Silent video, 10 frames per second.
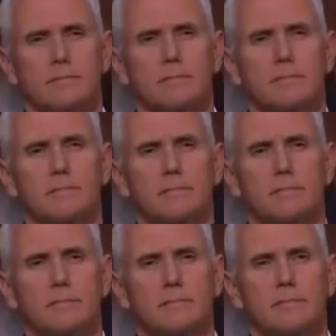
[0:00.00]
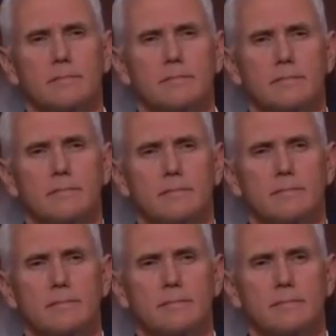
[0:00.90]

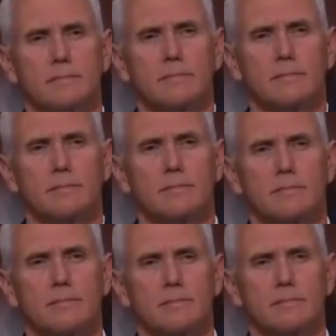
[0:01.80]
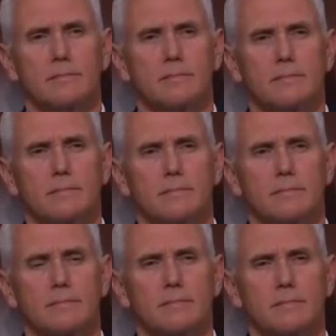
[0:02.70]

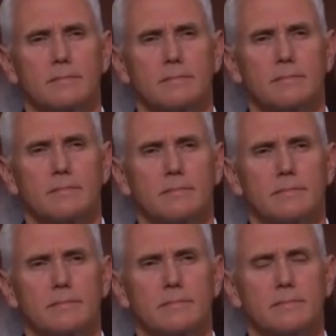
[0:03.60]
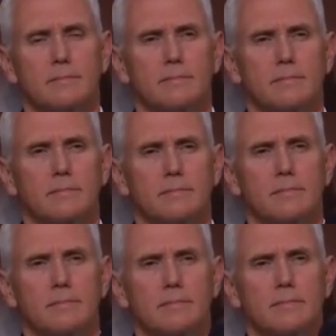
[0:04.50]

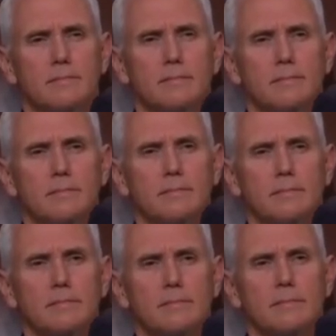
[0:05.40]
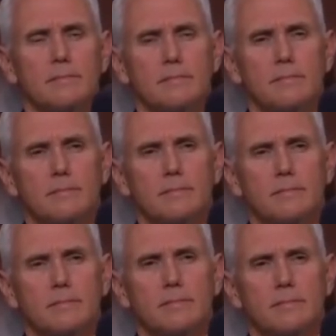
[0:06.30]

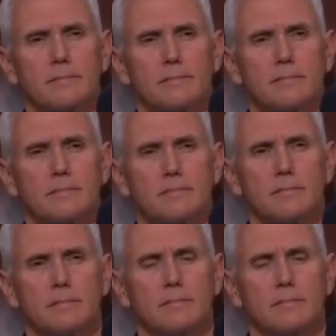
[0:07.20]
The person shown says nothing.